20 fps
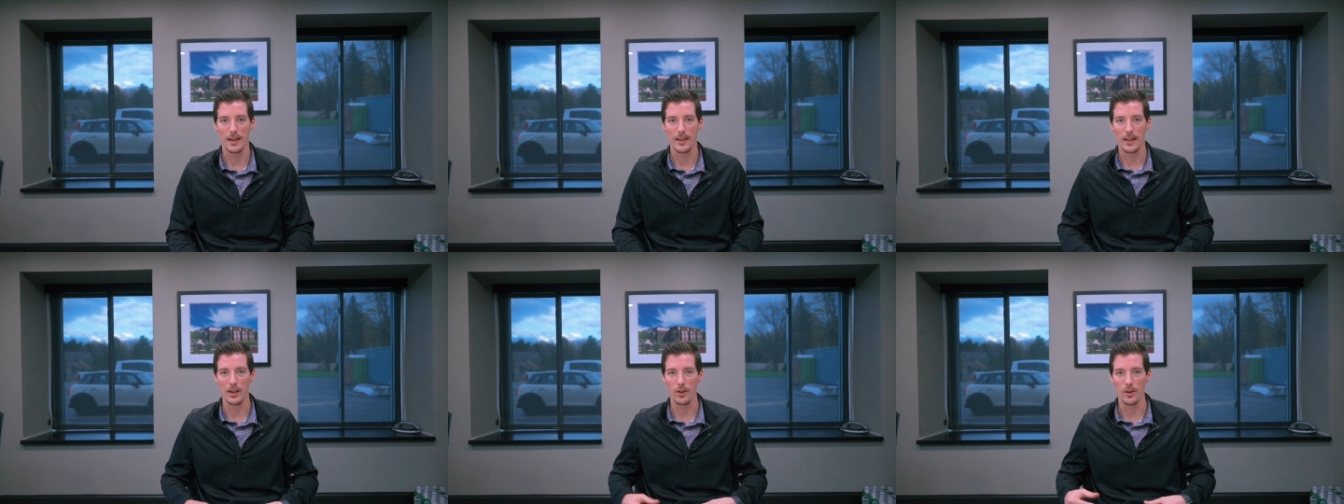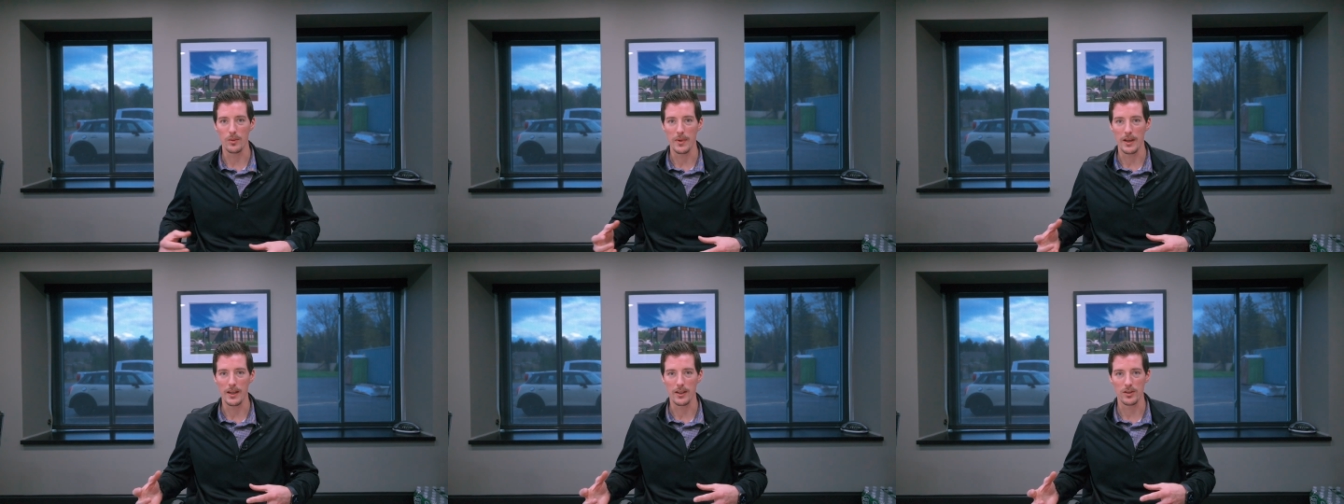they
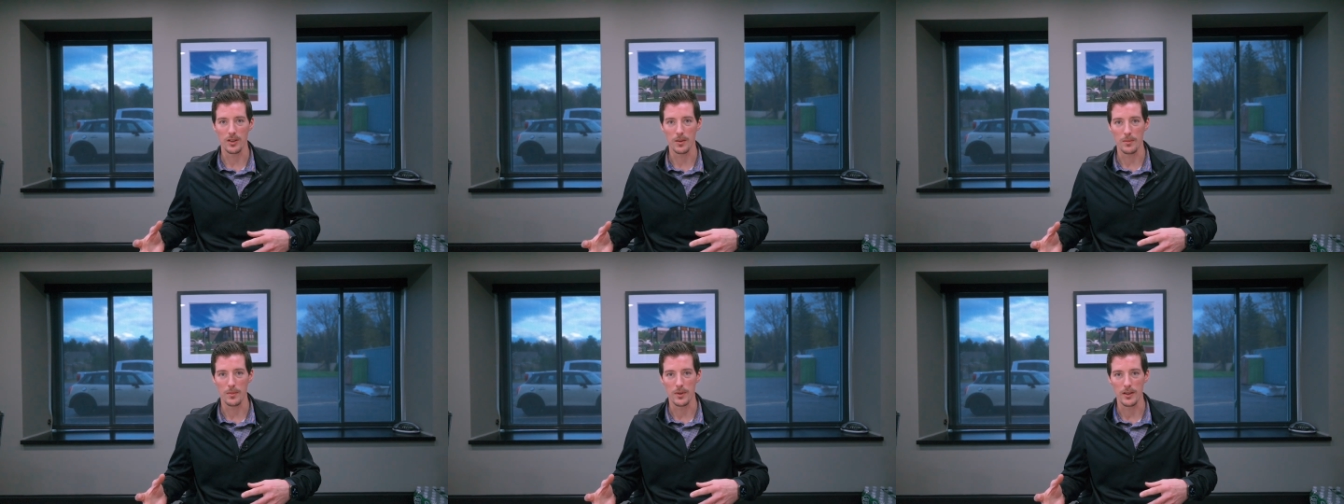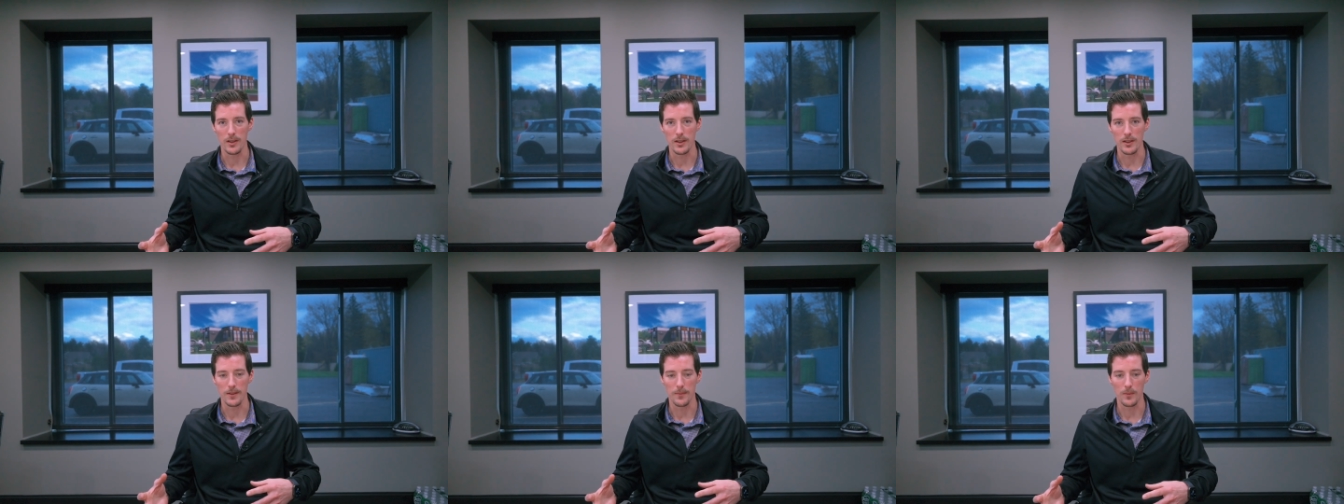would make
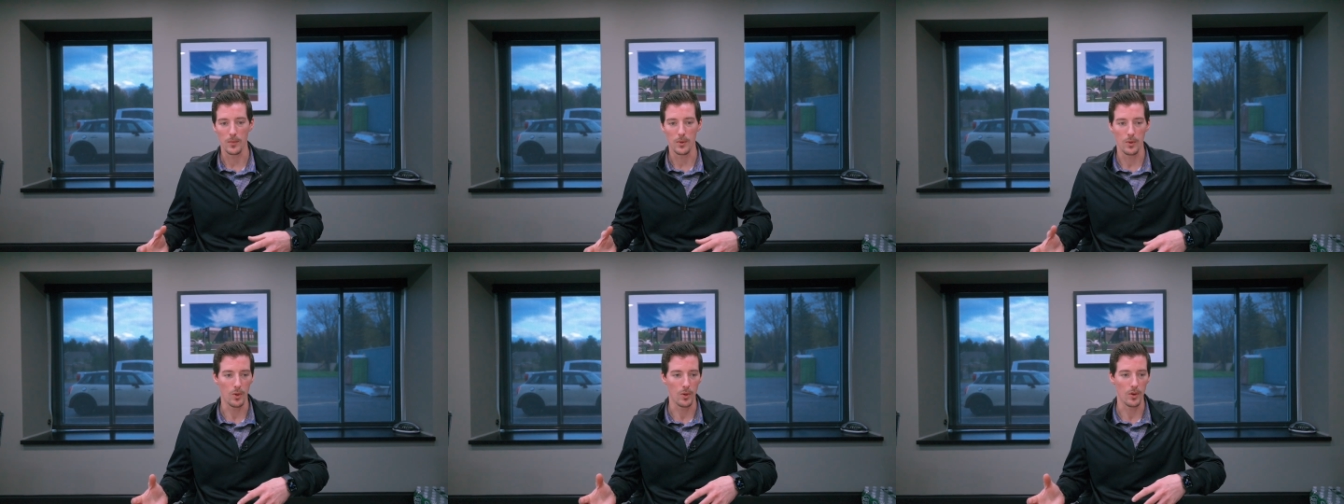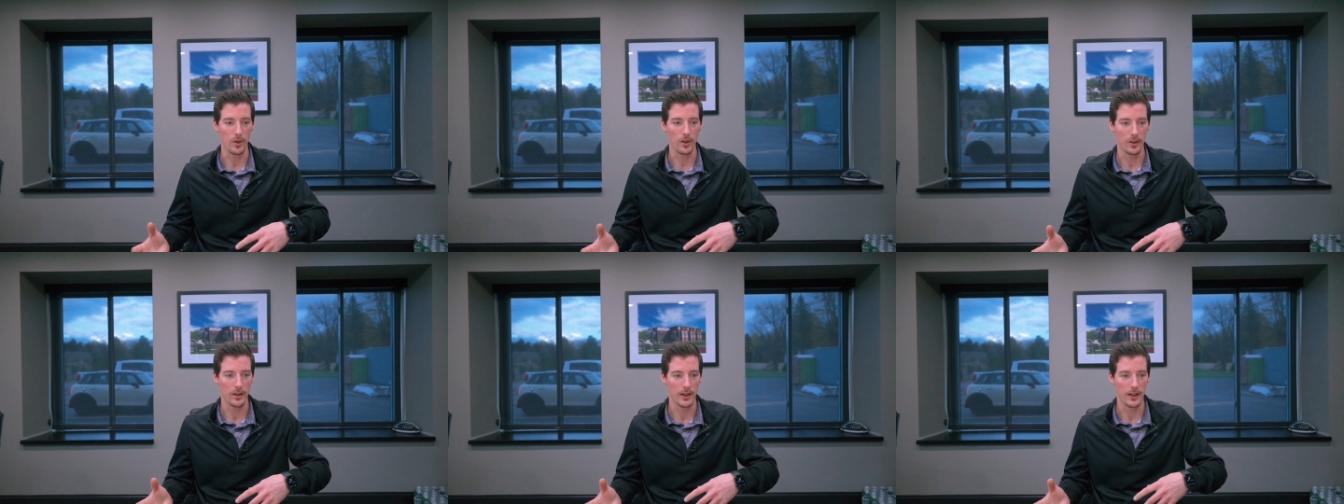somebody
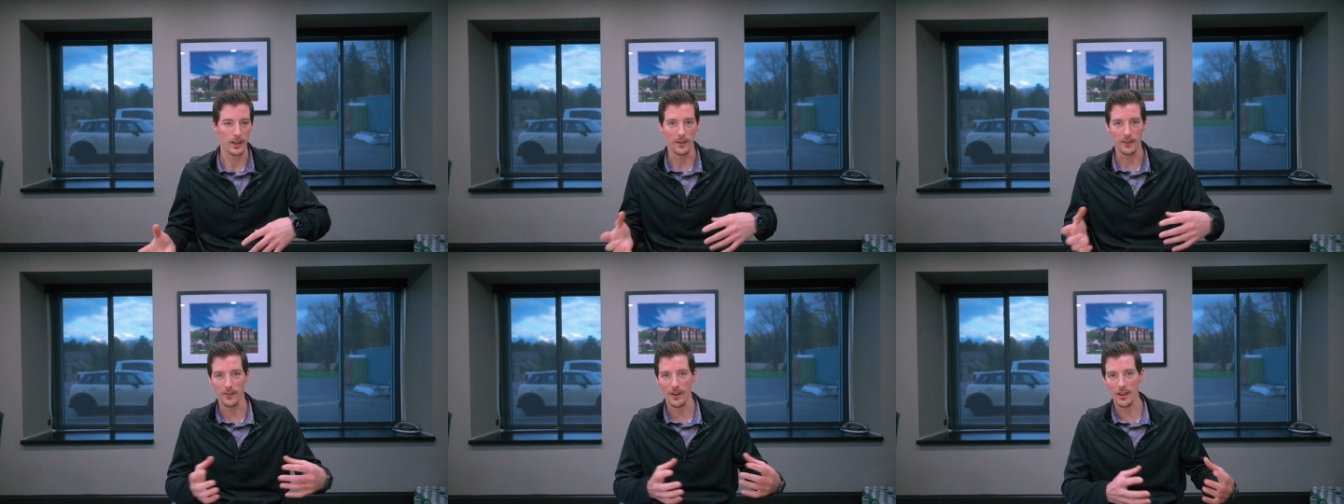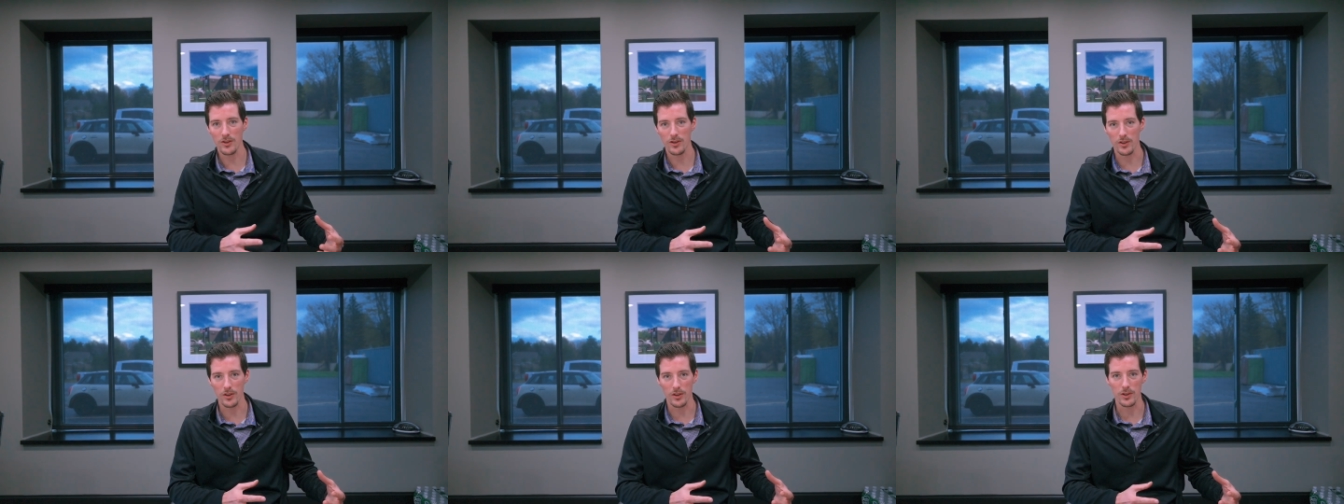or an
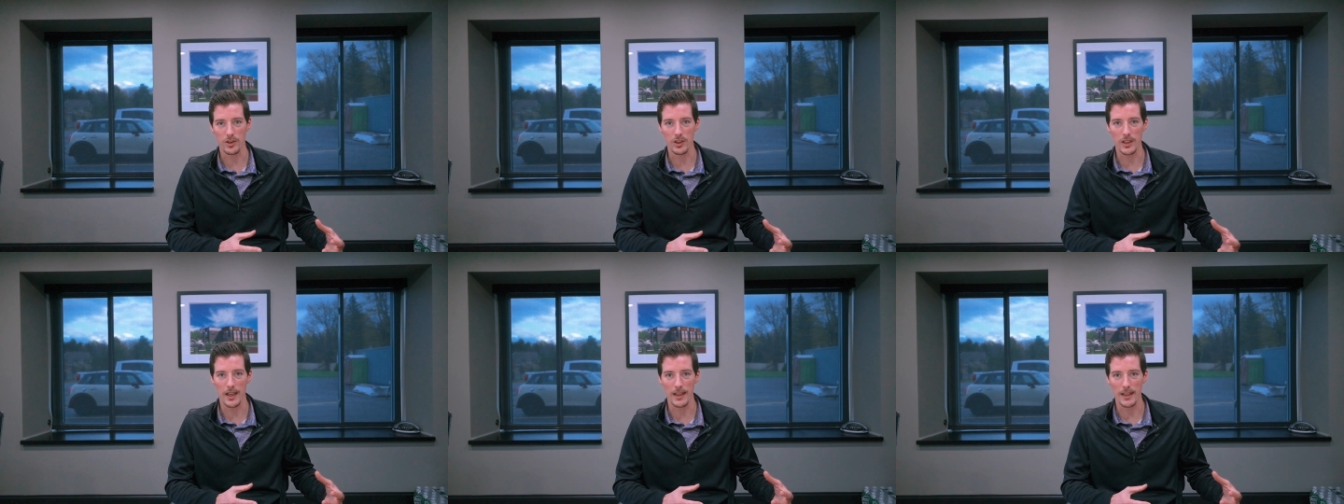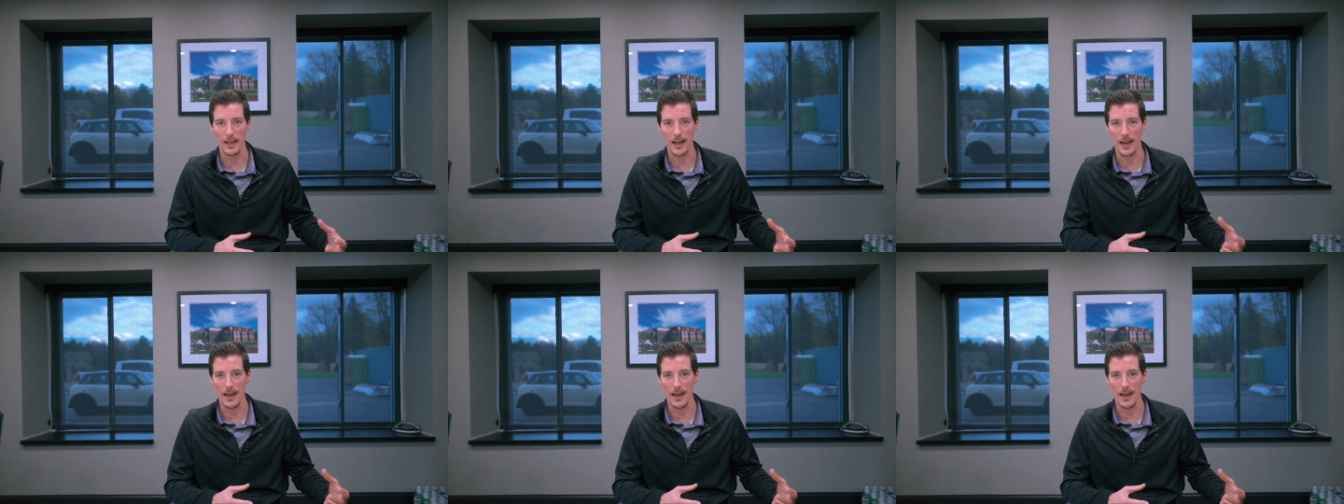investor sign